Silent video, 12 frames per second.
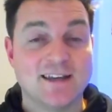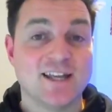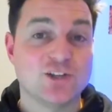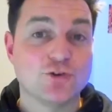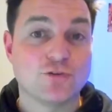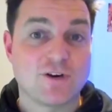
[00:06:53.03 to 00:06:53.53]

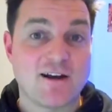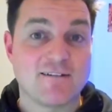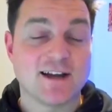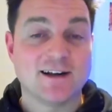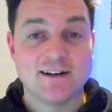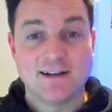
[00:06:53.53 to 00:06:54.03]
in your
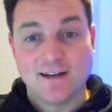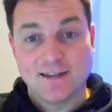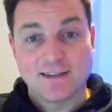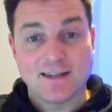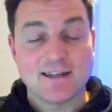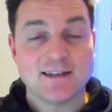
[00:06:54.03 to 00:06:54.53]
area,
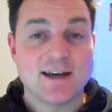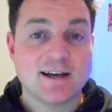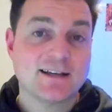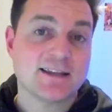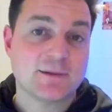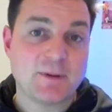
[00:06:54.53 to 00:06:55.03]
then
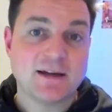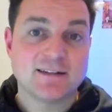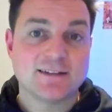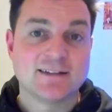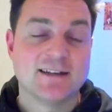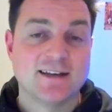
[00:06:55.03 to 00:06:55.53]
click the
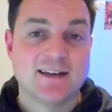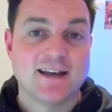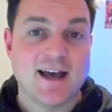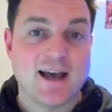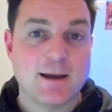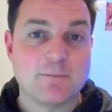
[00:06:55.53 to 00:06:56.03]
button
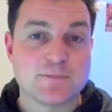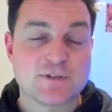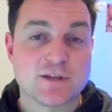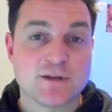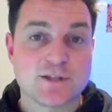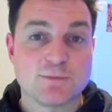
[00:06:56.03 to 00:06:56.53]

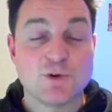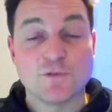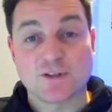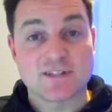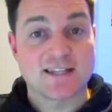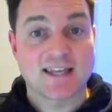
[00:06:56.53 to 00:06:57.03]
to
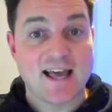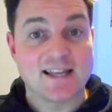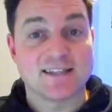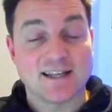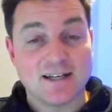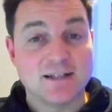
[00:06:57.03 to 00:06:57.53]
move on to the
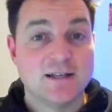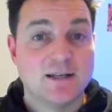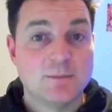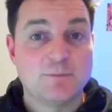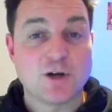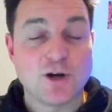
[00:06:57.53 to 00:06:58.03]
calendar,
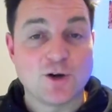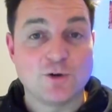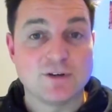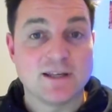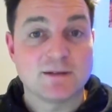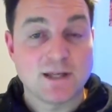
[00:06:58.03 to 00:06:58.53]
book a
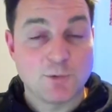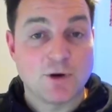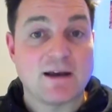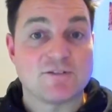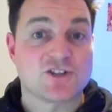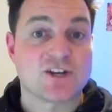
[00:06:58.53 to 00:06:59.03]
call in, and we'll
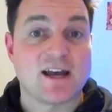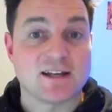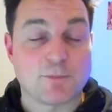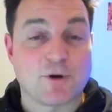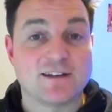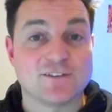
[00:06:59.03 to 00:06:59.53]
have a chat and
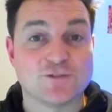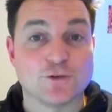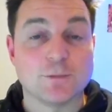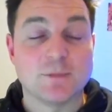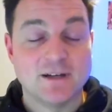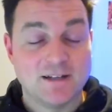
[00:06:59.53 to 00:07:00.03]
a
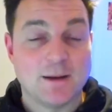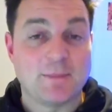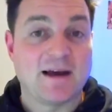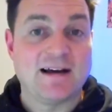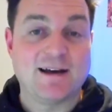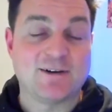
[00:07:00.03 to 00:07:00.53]
brainstorm
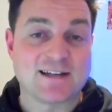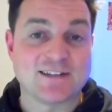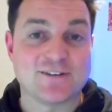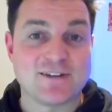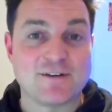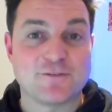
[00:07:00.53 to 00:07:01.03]
about how I can
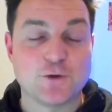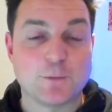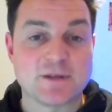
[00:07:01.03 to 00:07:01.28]
do that for your